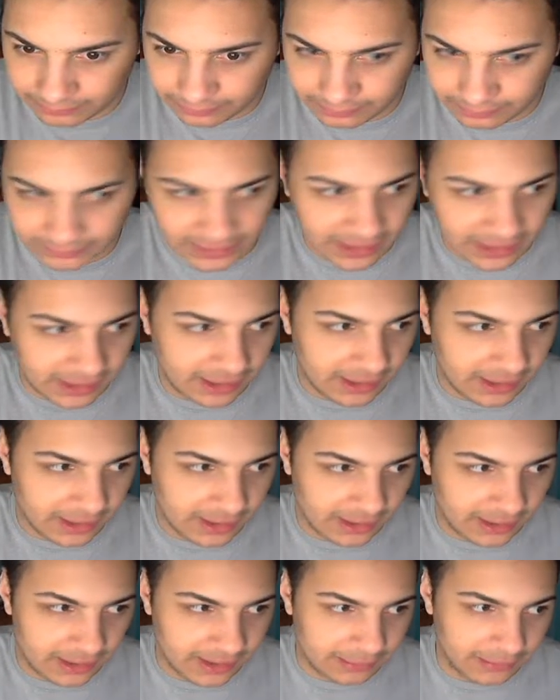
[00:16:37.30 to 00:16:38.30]

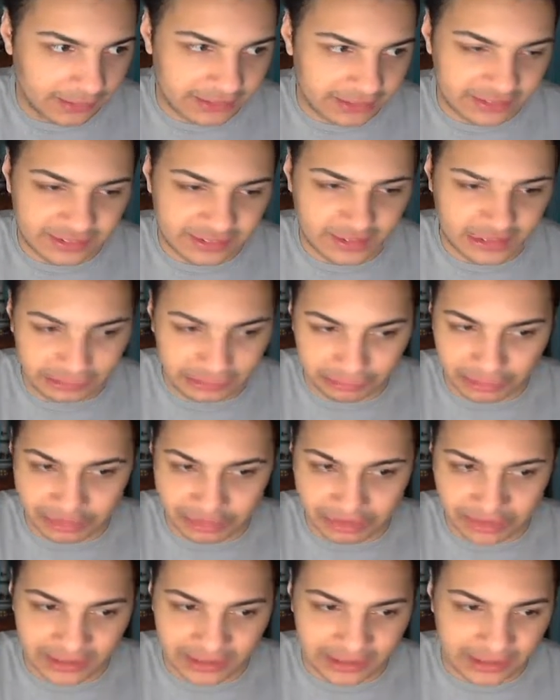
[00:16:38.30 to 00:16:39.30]
Let's see, what
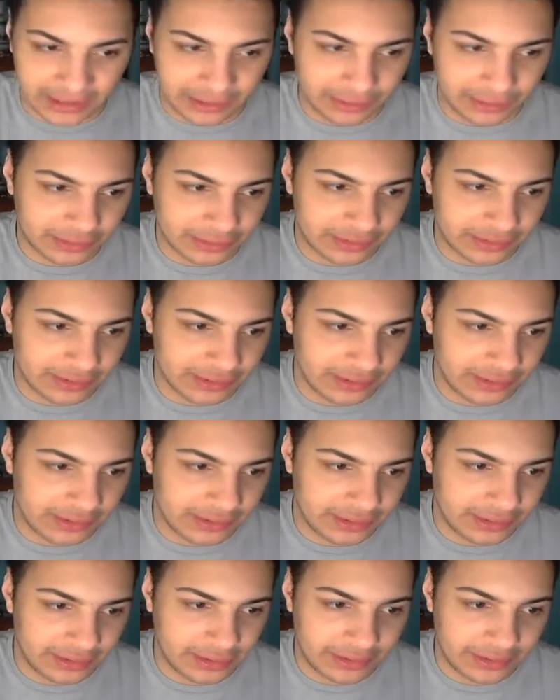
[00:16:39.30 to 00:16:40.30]
else?
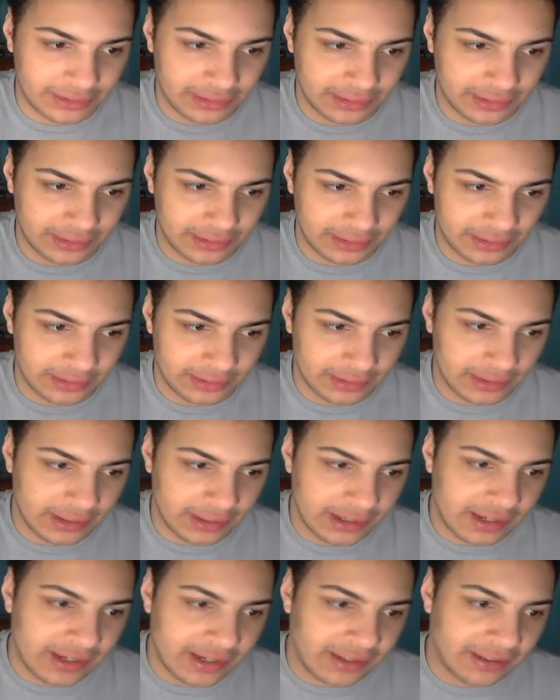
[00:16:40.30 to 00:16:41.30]

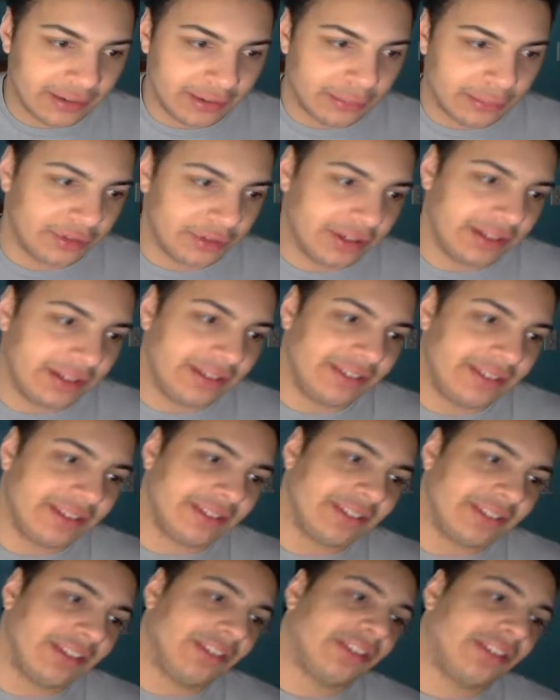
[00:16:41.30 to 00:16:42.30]
There are more than
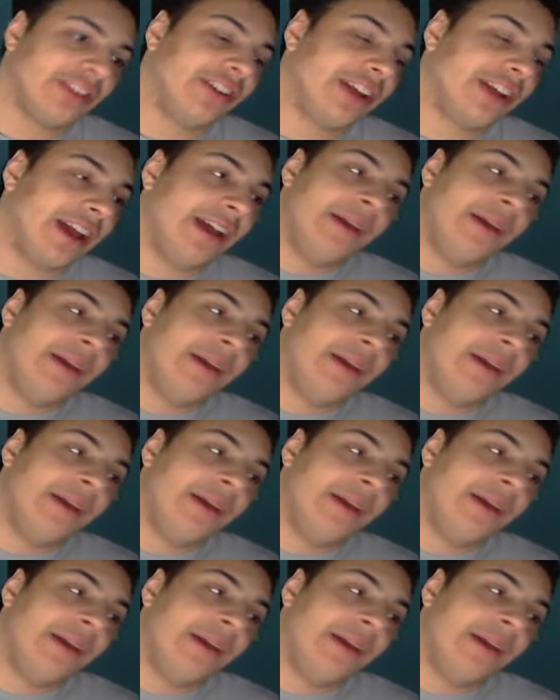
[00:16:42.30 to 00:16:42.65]
639.